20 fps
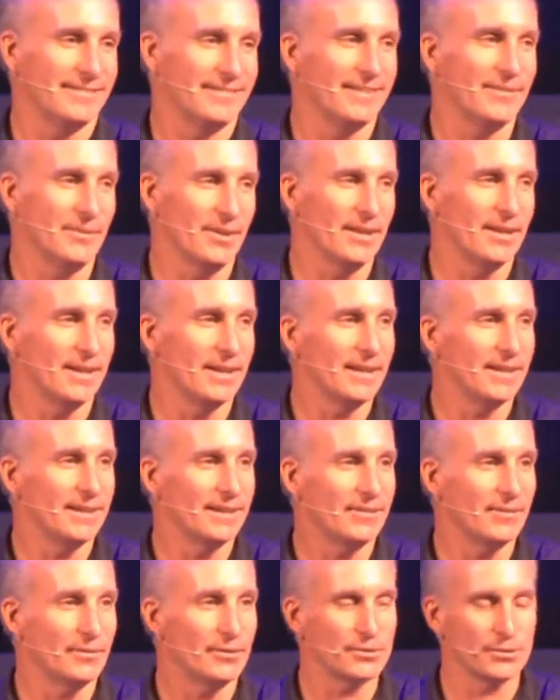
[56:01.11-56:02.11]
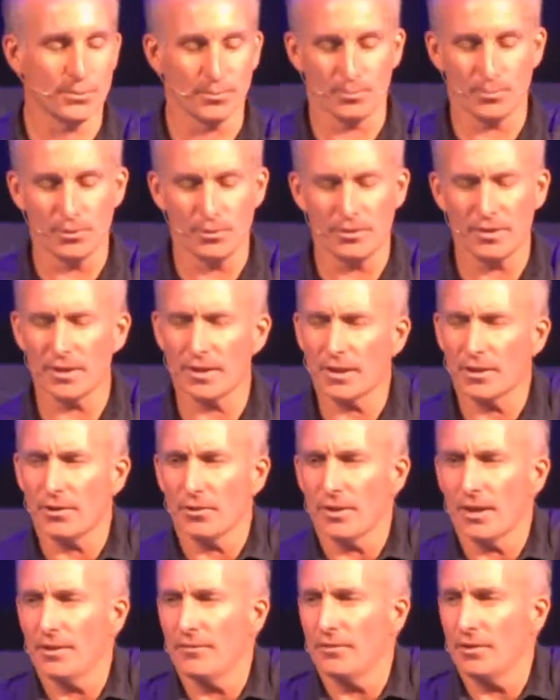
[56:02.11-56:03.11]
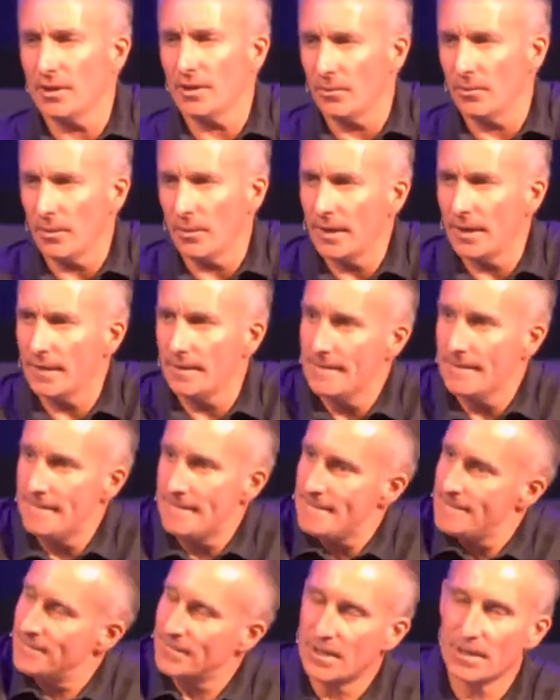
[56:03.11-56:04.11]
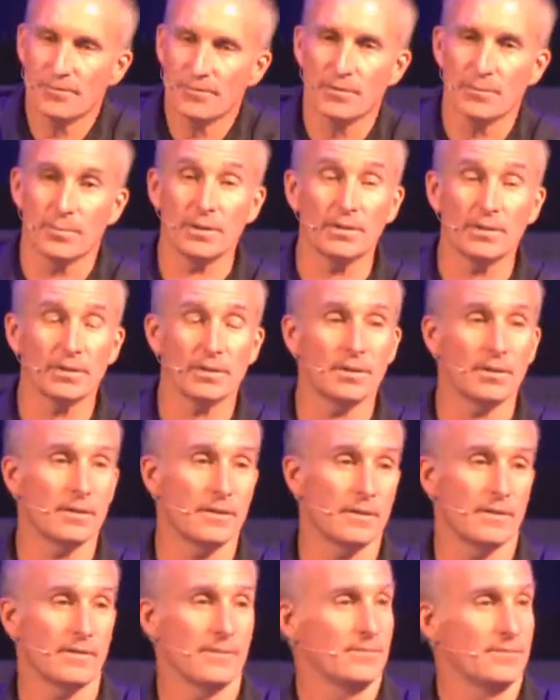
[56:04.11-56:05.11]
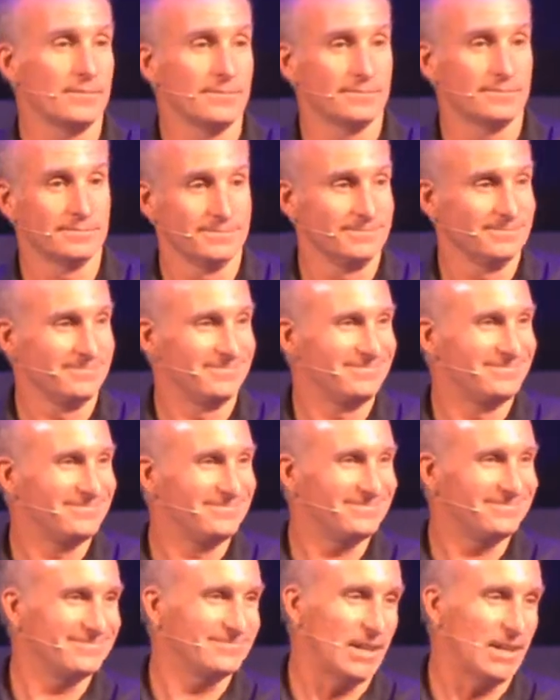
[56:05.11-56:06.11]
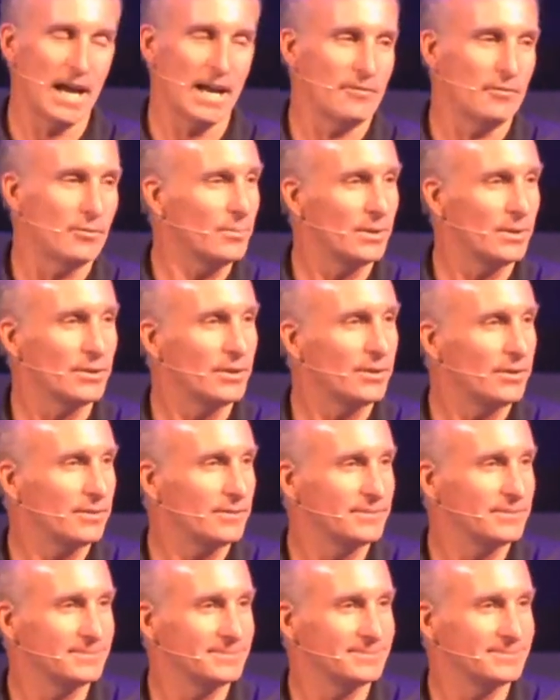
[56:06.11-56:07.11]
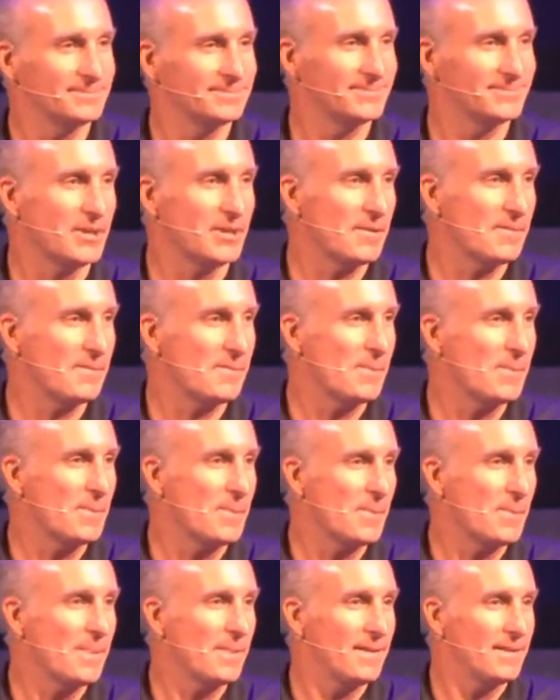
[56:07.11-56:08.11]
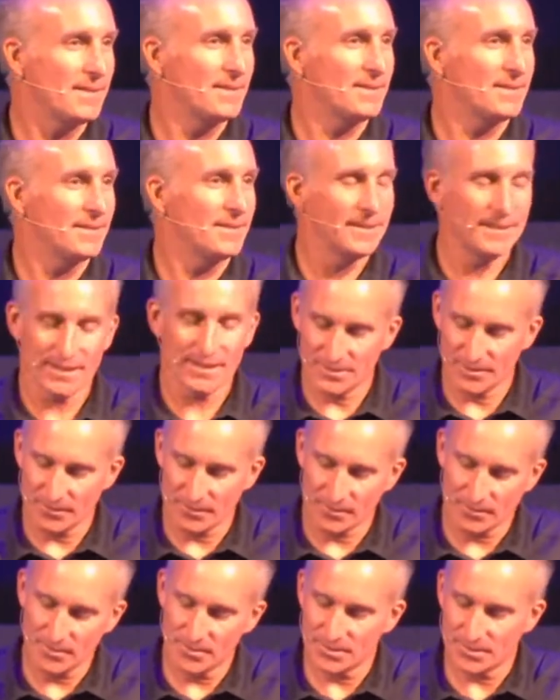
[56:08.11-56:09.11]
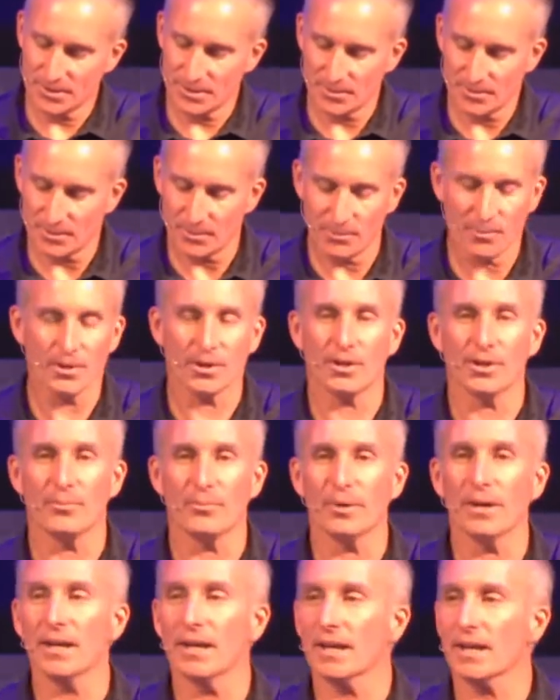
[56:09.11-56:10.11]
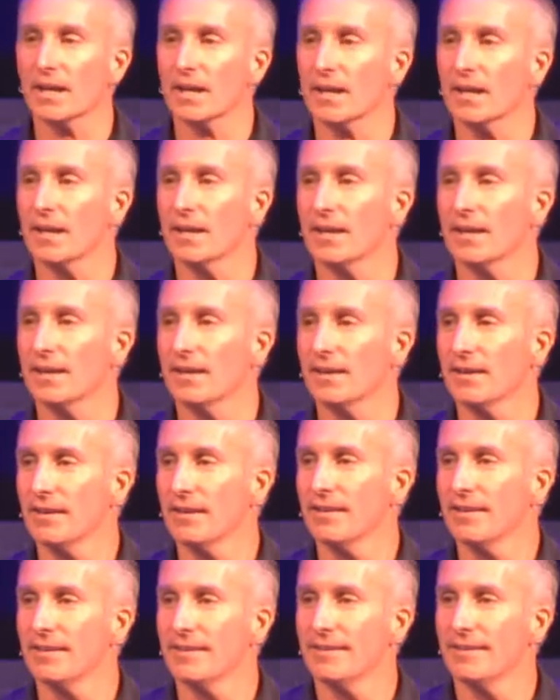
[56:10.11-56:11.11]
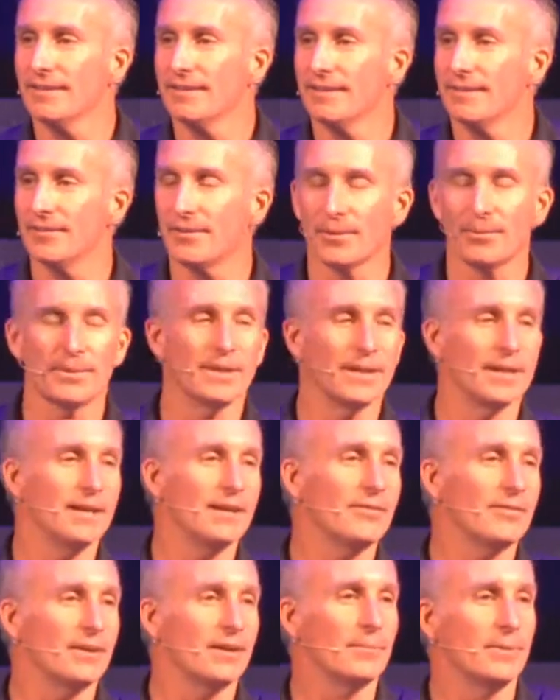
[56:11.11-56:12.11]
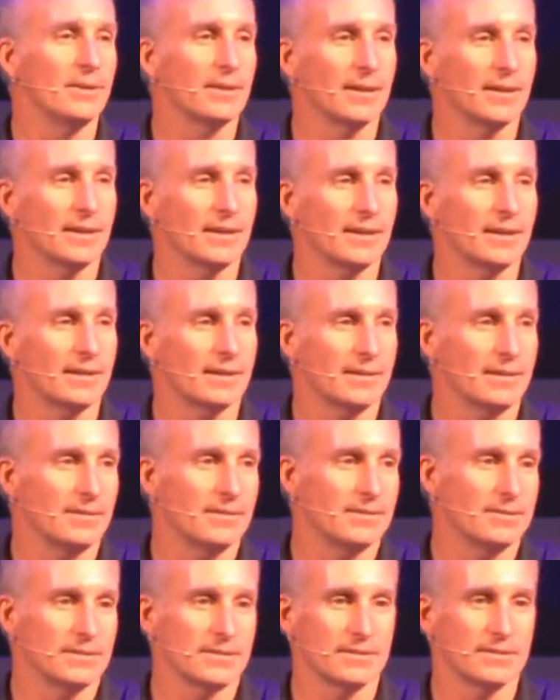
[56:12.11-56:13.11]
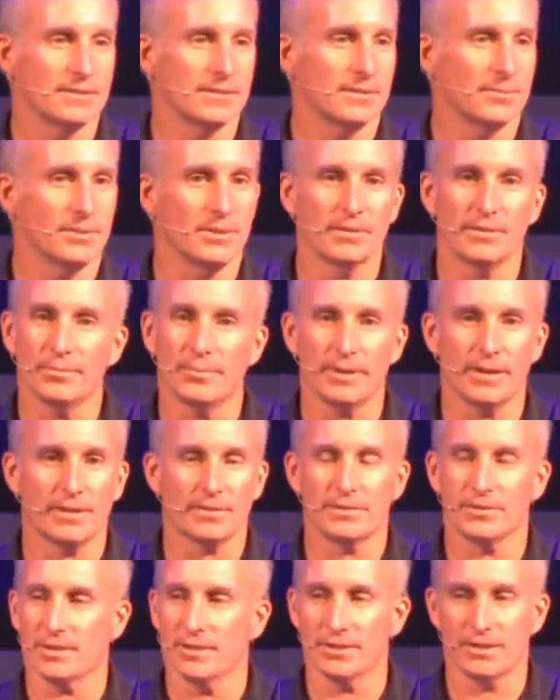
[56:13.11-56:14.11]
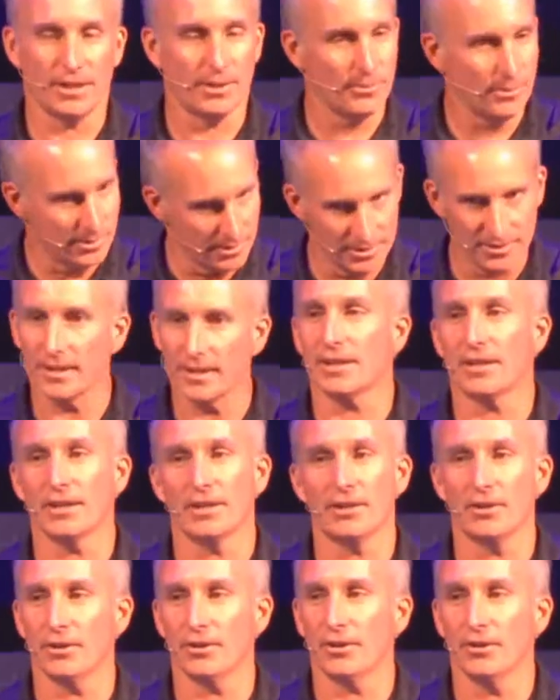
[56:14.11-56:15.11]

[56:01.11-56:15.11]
I mean, you know, there's a movie I think called Heaven Can Wait. Not if you've been there. I haven't been there, okay? Because if I was there, I wouldn't want to come back. If I went to heaven, I'd be like, God, can you just send him another pastor? Because I really like it here.